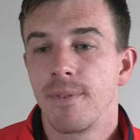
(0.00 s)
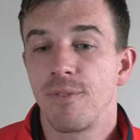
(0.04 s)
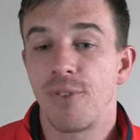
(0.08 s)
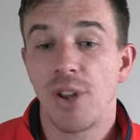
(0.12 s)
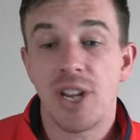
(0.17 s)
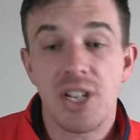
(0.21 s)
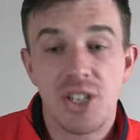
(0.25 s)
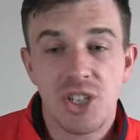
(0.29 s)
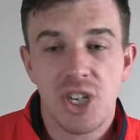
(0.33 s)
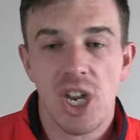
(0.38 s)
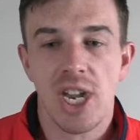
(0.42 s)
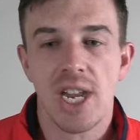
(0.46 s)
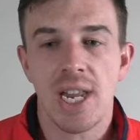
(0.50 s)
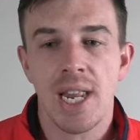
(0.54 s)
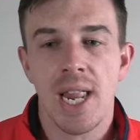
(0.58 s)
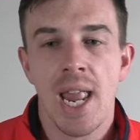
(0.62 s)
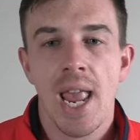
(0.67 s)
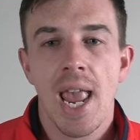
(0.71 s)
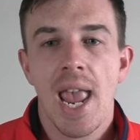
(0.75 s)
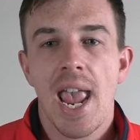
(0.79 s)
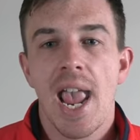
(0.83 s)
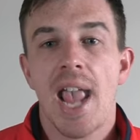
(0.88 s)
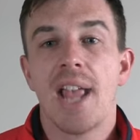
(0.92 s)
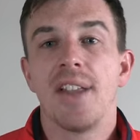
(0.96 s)
Fiji
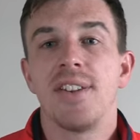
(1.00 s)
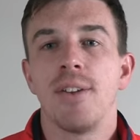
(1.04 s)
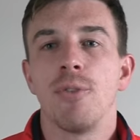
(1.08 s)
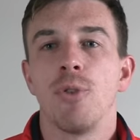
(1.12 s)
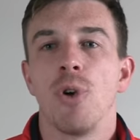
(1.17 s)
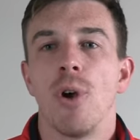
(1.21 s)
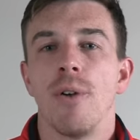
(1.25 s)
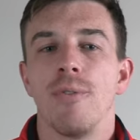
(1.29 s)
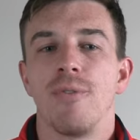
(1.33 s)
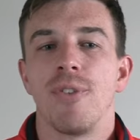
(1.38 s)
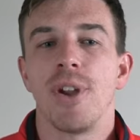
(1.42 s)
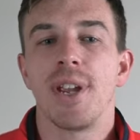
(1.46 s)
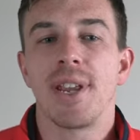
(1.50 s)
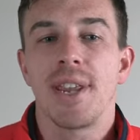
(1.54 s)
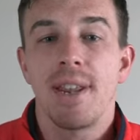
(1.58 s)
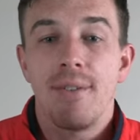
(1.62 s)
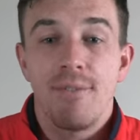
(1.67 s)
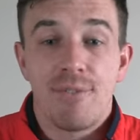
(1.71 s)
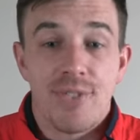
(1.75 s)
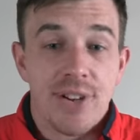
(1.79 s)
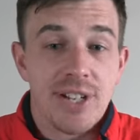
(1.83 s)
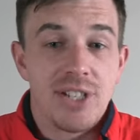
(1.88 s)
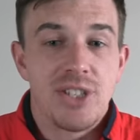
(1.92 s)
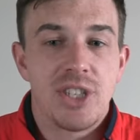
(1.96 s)
has everyone
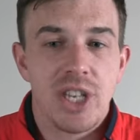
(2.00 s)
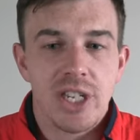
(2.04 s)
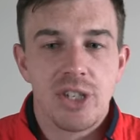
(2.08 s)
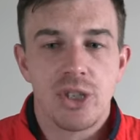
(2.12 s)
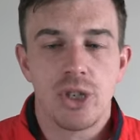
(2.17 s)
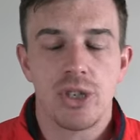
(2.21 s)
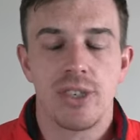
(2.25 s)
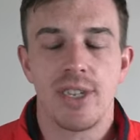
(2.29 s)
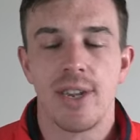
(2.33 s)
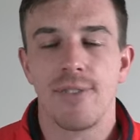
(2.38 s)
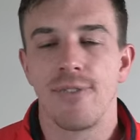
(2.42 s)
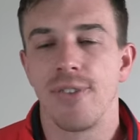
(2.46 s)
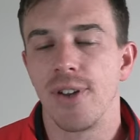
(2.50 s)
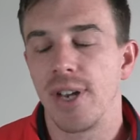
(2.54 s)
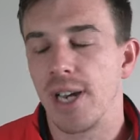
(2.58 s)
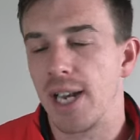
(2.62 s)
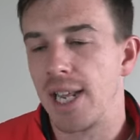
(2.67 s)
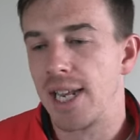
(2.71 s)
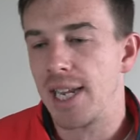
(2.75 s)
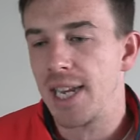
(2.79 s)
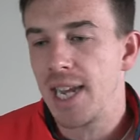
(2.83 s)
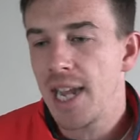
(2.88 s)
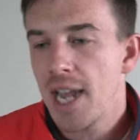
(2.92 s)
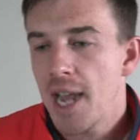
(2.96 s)
thinking Fiji should
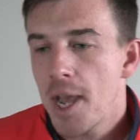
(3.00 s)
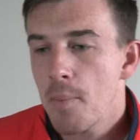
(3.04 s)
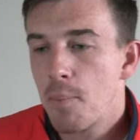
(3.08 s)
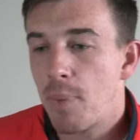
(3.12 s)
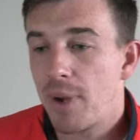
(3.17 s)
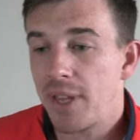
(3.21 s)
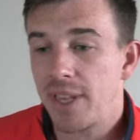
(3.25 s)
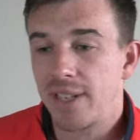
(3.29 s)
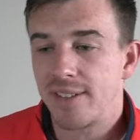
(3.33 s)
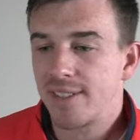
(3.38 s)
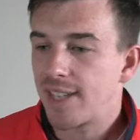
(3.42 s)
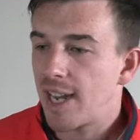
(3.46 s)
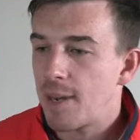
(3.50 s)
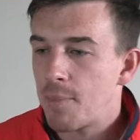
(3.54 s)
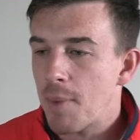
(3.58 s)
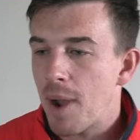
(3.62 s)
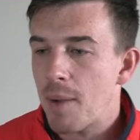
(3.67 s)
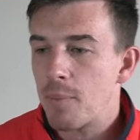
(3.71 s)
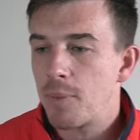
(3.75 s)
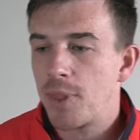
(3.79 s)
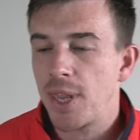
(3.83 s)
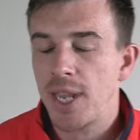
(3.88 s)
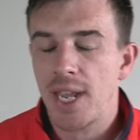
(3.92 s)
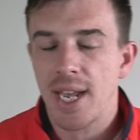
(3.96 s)
definitely be the team
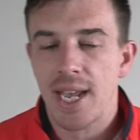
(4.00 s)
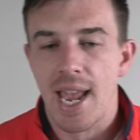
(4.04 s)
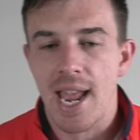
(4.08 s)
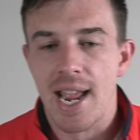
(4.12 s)
up there.